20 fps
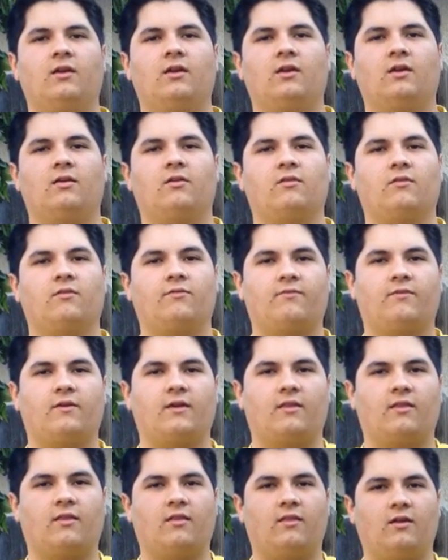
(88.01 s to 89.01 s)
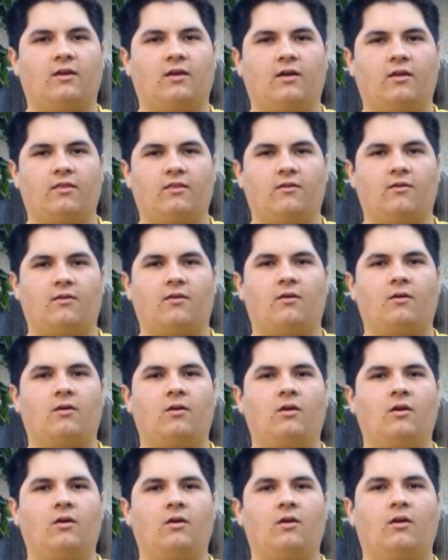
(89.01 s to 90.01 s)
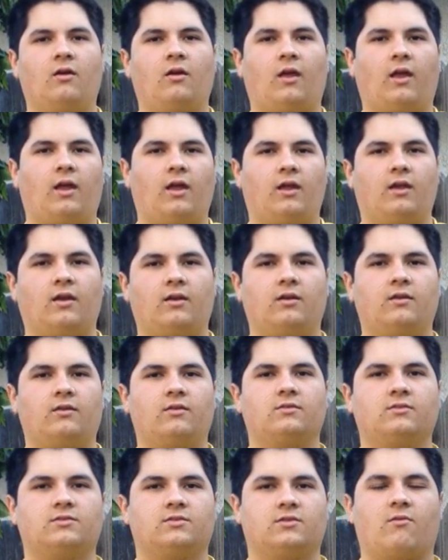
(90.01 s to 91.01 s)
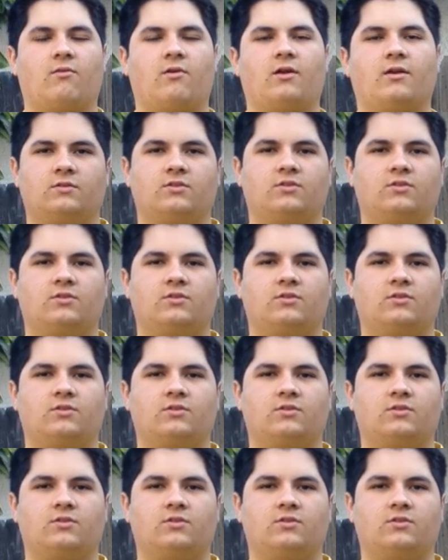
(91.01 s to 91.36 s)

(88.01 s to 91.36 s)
it'll affect the other, and so on.